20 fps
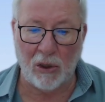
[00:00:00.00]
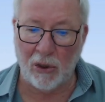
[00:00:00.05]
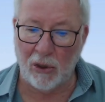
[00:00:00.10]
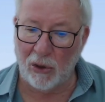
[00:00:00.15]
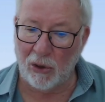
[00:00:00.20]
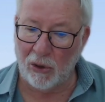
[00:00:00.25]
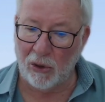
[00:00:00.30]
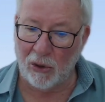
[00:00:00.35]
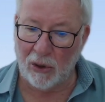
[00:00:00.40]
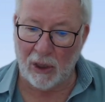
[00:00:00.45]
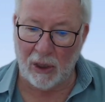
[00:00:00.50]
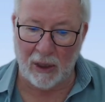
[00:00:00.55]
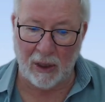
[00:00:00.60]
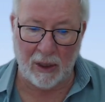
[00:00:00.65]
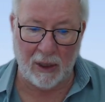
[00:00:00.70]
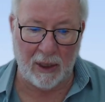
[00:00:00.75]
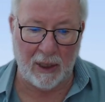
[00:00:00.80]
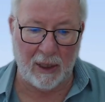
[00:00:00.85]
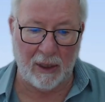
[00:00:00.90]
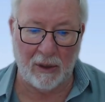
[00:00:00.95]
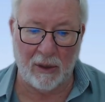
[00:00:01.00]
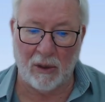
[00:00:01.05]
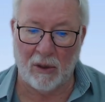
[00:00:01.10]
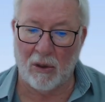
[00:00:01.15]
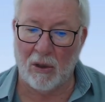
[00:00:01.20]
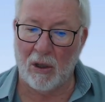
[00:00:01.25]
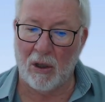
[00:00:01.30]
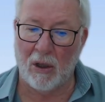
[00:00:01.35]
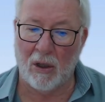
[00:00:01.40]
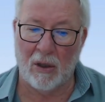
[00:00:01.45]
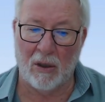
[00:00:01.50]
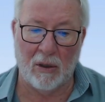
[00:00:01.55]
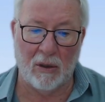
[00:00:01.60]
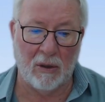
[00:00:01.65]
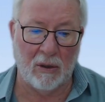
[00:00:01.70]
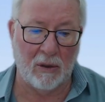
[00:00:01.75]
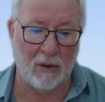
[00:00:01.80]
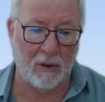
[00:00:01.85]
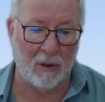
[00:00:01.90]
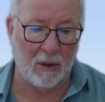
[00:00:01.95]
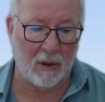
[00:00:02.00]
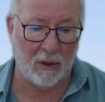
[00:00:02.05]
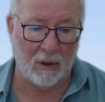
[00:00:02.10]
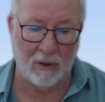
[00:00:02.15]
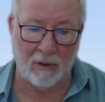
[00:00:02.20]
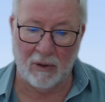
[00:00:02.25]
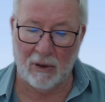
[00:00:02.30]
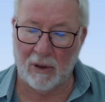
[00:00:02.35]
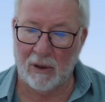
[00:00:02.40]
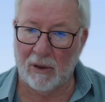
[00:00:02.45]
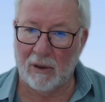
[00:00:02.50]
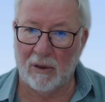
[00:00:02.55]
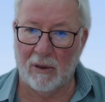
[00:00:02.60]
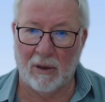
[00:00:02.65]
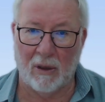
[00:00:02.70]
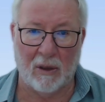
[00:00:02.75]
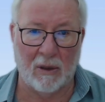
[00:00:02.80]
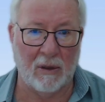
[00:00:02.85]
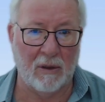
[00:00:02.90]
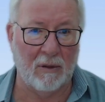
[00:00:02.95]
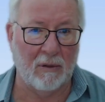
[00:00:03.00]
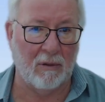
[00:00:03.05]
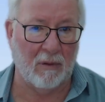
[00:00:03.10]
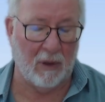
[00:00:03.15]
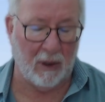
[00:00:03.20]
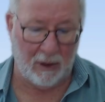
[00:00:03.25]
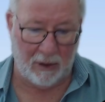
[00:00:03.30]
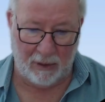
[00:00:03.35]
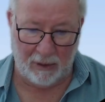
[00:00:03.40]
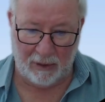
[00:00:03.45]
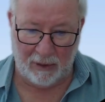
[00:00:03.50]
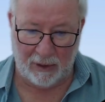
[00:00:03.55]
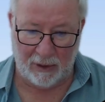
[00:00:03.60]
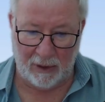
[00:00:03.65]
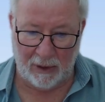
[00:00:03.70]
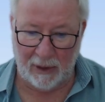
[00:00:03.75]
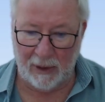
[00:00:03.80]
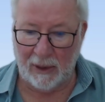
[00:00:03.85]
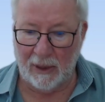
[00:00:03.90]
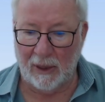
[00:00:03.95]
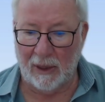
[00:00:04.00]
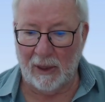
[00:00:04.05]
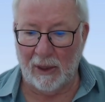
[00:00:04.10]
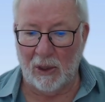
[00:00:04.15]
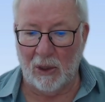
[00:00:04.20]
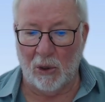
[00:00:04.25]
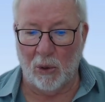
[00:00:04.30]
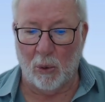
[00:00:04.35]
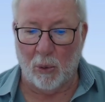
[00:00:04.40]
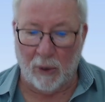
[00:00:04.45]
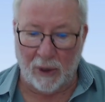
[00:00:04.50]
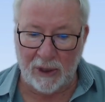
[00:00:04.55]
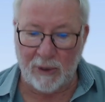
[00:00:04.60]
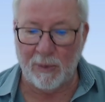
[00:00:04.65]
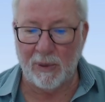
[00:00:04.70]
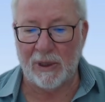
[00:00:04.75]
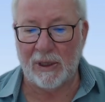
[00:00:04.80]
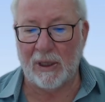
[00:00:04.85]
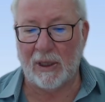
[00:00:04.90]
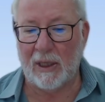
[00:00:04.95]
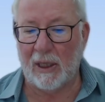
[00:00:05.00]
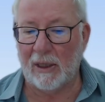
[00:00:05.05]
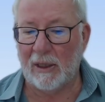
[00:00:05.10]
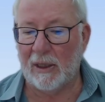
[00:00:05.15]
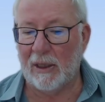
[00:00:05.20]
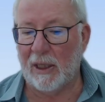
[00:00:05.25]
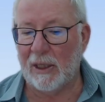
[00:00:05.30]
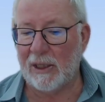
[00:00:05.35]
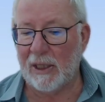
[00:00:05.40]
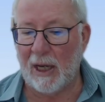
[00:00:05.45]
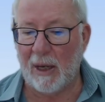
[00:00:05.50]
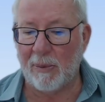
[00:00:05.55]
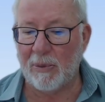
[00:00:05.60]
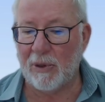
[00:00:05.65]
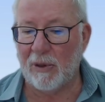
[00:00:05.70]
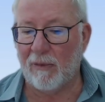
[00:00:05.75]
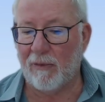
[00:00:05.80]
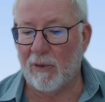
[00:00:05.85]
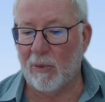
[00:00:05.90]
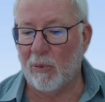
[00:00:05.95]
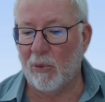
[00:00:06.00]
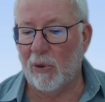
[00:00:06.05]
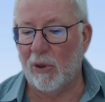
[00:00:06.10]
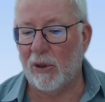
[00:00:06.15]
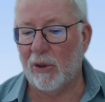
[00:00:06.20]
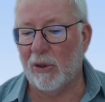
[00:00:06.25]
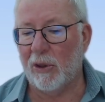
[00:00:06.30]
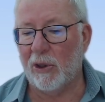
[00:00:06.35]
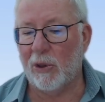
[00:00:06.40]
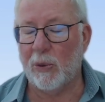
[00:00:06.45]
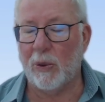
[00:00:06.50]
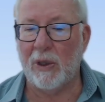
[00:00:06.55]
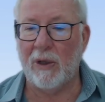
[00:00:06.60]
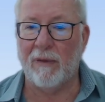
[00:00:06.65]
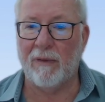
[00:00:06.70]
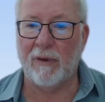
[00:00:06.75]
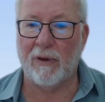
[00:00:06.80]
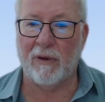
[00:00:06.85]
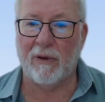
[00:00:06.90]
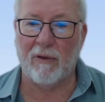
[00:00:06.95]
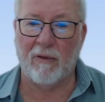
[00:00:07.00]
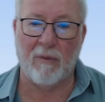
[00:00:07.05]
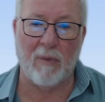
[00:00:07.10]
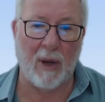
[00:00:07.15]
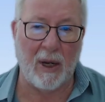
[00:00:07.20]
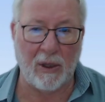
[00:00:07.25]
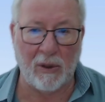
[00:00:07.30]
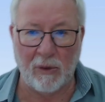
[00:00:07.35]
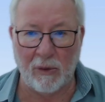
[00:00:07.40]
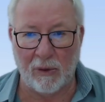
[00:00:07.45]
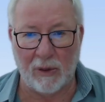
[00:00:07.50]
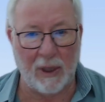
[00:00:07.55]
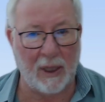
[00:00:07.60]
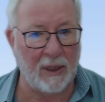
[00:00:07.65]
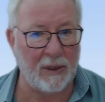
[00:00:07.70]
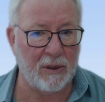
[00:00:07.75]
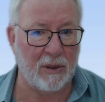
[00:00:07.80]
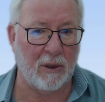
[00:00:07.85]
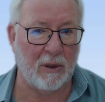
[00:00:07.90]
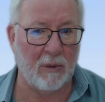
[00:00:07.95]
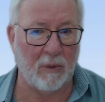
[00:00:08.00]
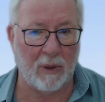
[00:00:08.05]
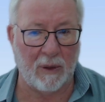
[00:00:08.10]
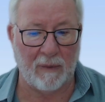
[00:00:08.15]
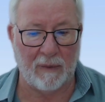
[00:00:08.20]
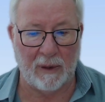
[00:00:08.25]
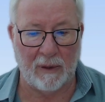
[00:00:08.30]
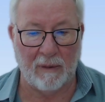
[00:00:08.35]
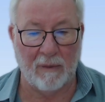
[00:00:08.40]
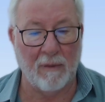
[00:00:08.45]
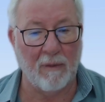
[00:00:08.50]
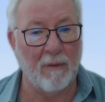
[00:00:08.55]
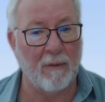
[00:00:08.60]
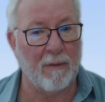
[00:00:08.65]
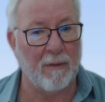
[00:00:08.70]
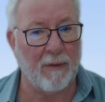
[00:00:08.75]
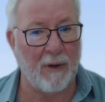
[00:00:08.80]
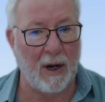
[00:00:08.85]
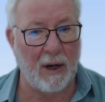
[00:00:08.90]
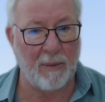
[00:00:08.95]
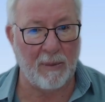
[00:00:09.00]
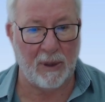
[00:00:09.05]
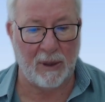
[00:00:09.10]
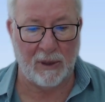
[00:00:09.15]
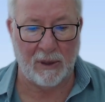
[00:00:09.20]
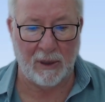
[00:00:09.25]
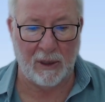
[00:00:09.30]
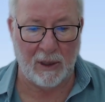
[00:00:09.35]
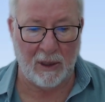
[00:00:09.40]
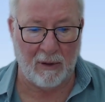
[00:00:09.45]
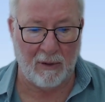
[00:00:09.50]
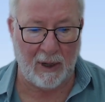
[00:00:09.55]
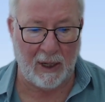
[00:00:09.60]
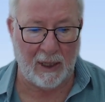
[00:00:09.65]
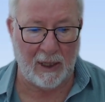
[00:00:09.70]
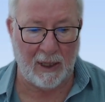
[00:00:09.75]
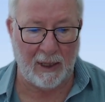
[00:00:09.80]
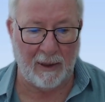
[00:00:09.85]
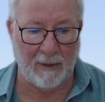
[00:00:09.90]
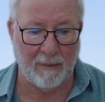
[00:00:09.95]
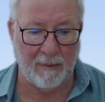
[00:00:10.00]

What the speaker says: you're going to go down the wrong road. Was Mr. Geldenhuys absent from work on the 25th of May 2000 and whatever? Frame it correctly.